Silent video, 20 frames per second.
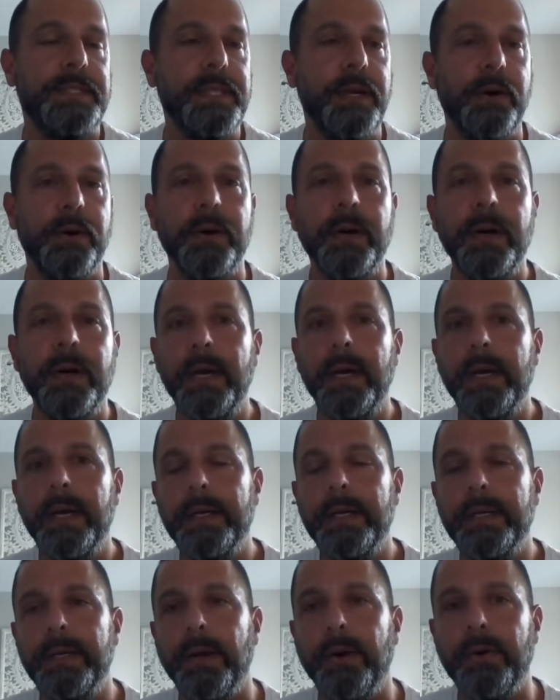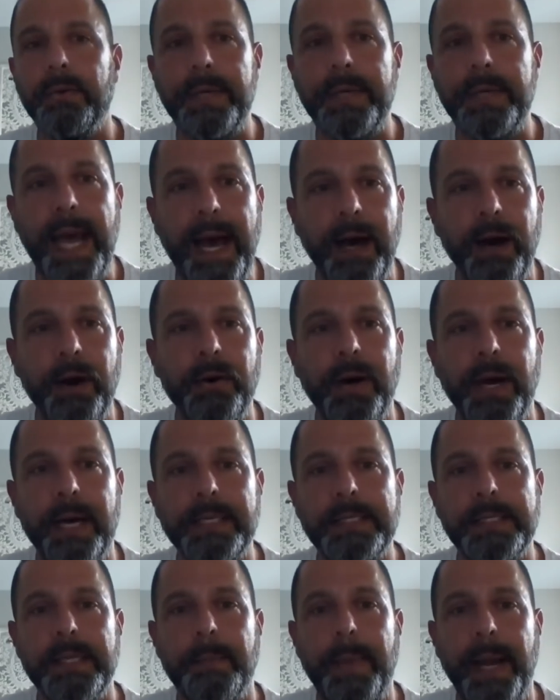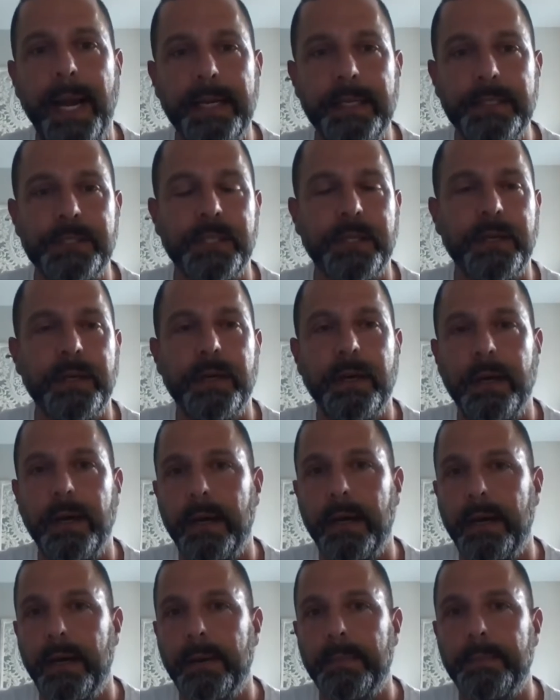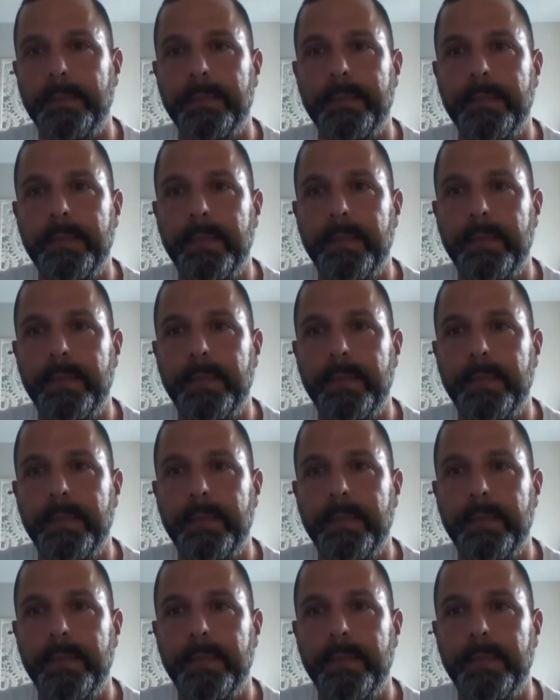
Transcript: So, you know, now as the manager, um,